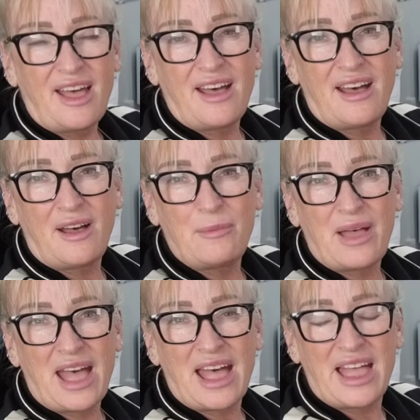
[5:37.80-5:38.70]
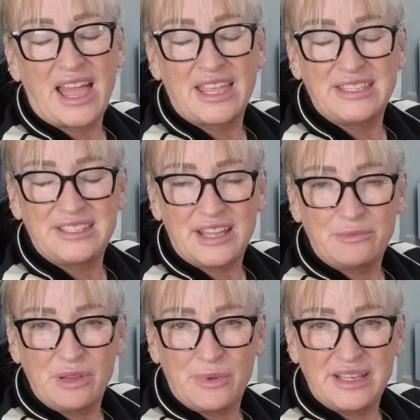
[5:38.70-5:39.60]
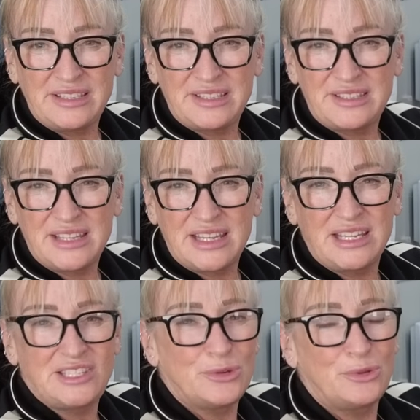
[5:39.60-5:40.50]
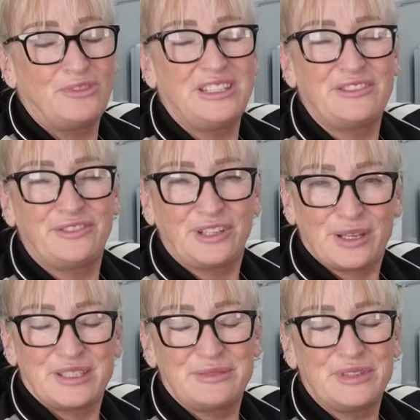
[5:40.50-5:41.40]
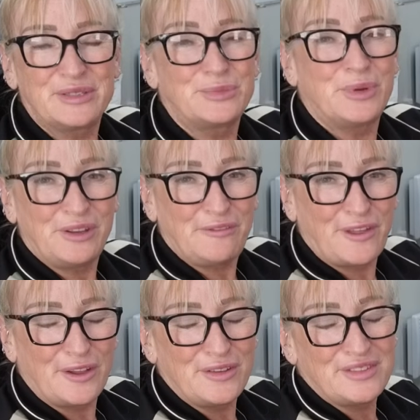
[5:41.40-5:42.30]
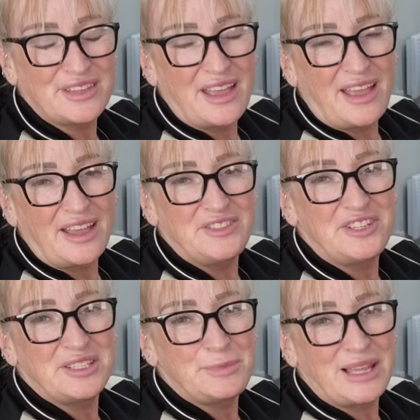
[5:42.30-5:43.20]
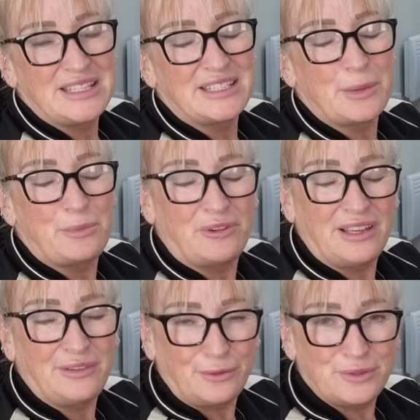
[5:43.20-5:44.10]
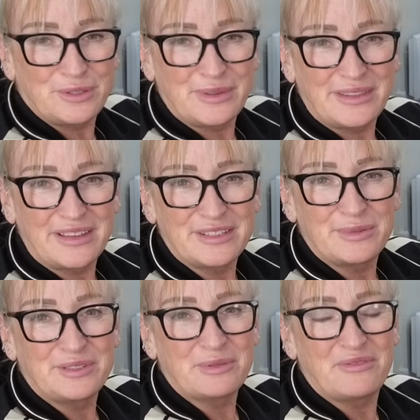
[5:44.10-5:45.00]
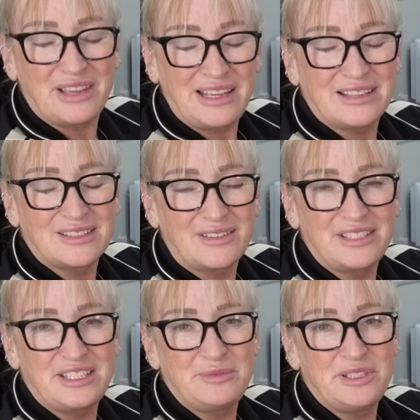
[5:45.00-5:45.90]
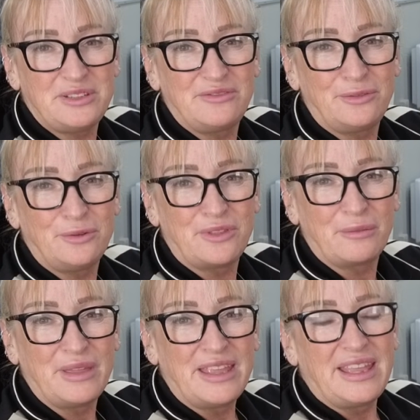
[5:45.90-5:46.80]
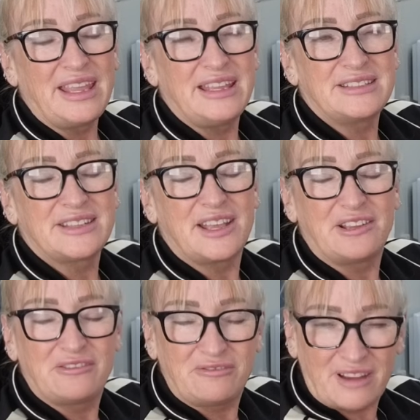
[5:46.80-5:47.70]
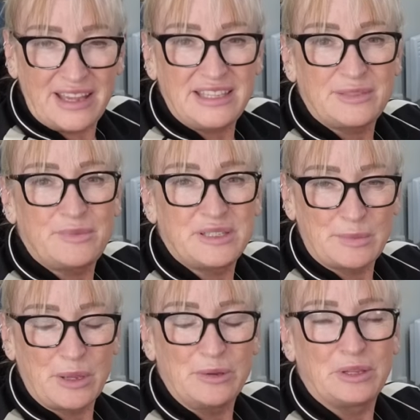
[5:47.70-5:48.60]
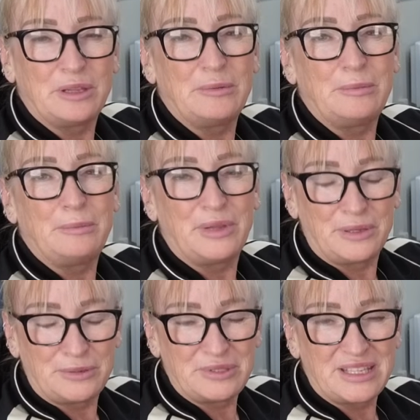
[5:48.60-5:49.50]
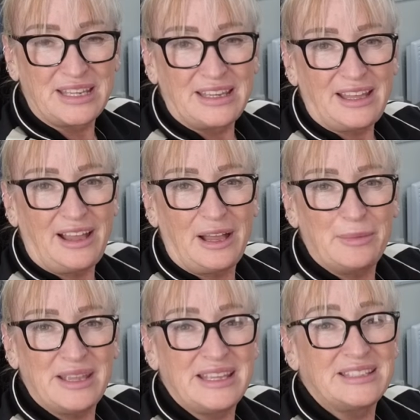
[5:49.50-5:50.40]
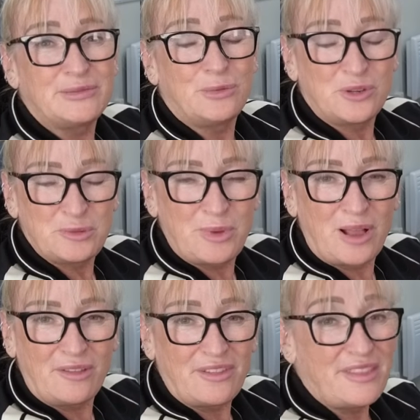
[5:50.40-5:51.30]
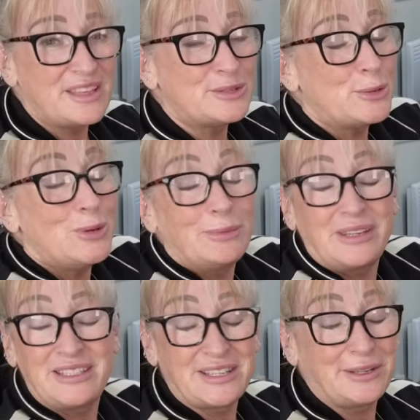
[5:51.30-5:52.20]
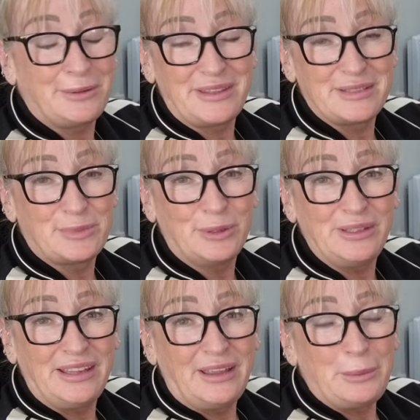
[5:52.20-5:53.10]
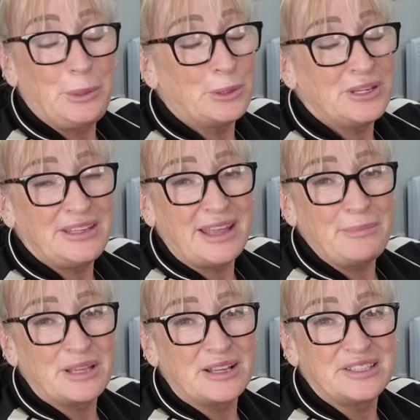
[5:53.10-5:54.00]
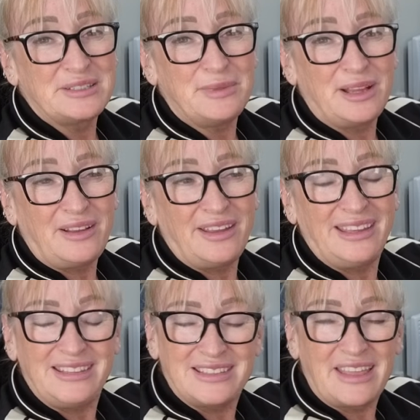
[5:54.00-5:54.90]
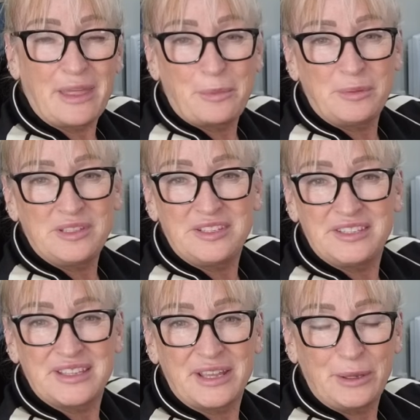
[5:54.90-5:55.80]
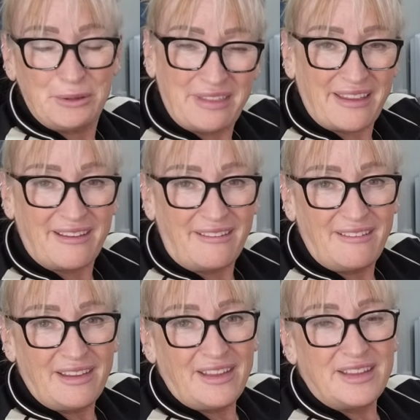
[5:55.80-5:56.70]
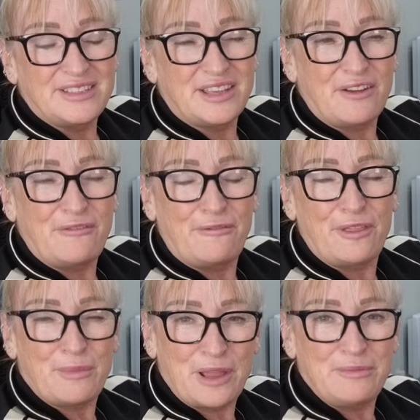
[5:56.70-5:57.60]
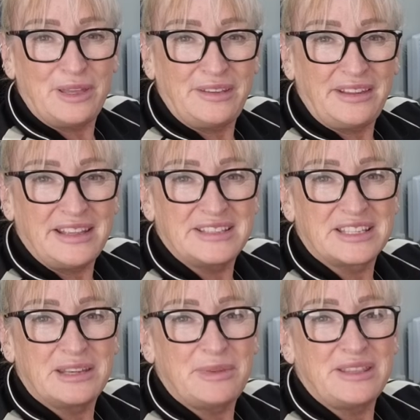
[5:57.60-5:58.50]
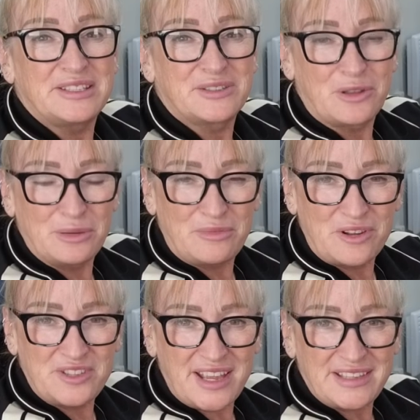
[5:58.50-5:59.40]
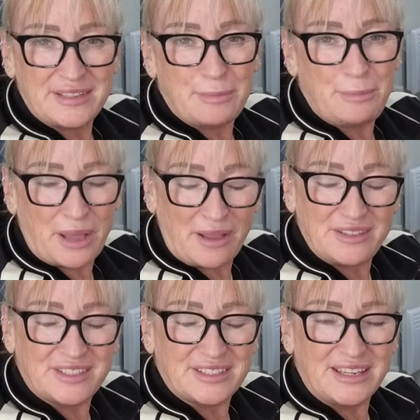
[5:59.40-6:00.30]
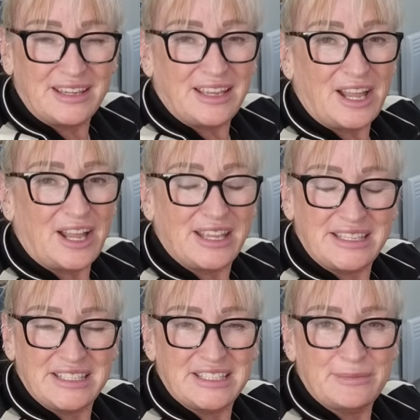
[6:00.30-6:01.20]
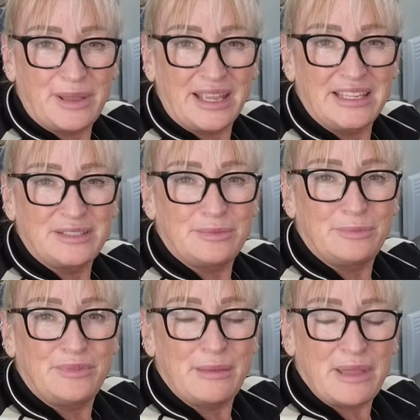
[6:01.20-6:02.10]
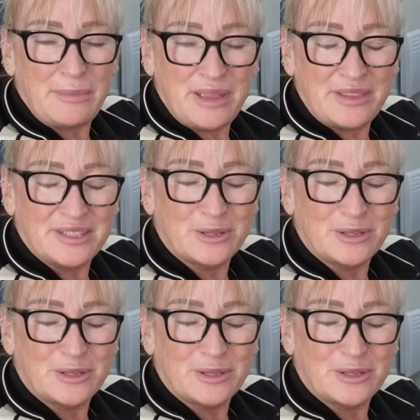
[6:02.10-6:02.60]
and then we went to see 2 or 3 different customers. One of those has just placed a brilliant order with us, which we're really excited to be doing for them. It's a great bespoke build. It is a wash bath, and that's all I'm going to tell you at this point. I'm not going to name the customer. I need to get their permission to say who they are. So for the moment, it's going to be the Scotland project, but I anticipate there may be other